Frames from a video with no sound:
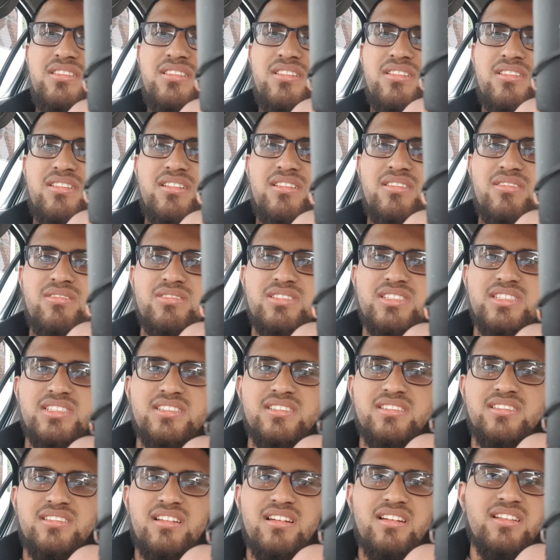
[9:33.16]
dirt or
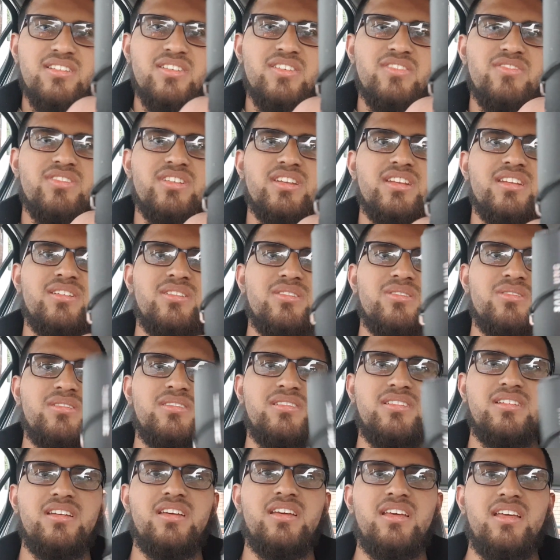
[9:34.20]
just, I don't even know,
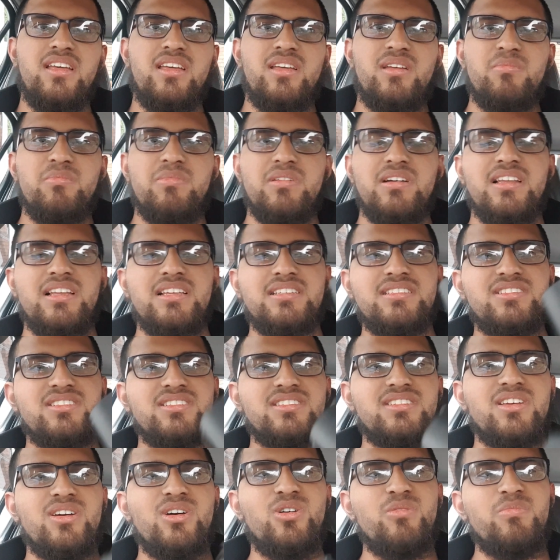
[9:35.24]
but let's
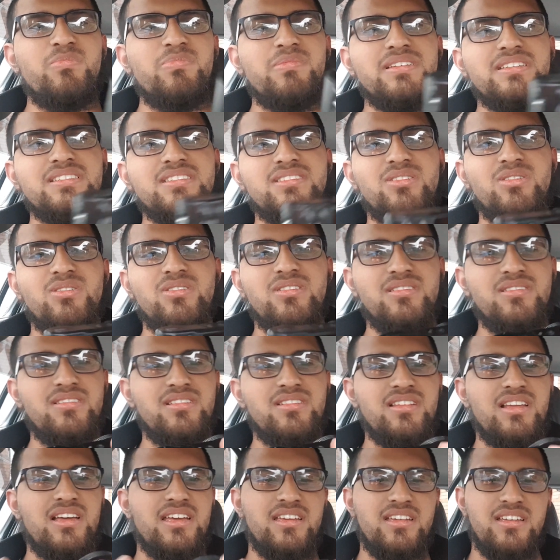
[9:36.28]
just hope it's not
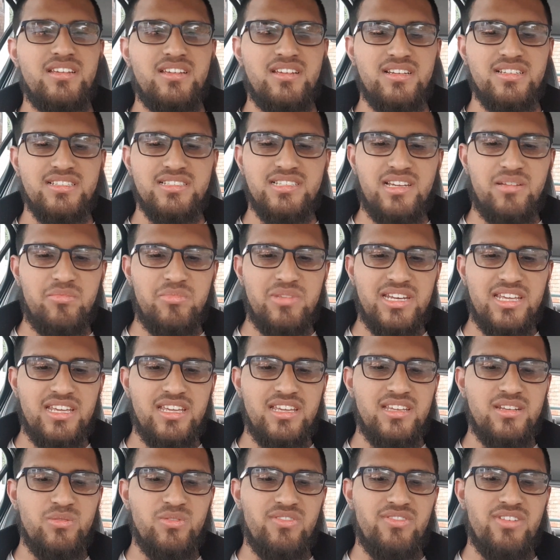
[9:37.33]
like
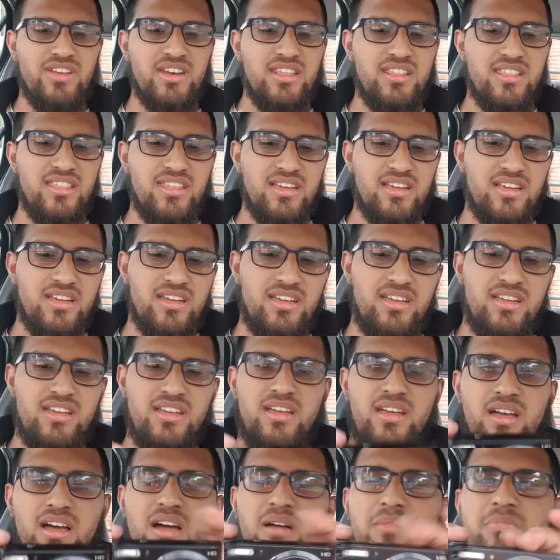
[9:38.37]
contaminated with anything.
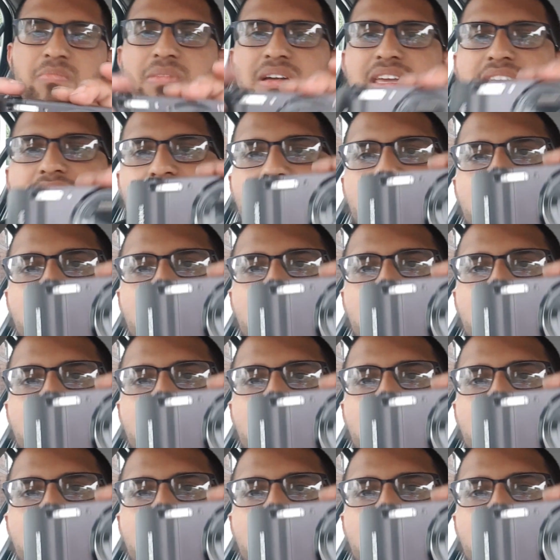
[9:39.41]
But yeah,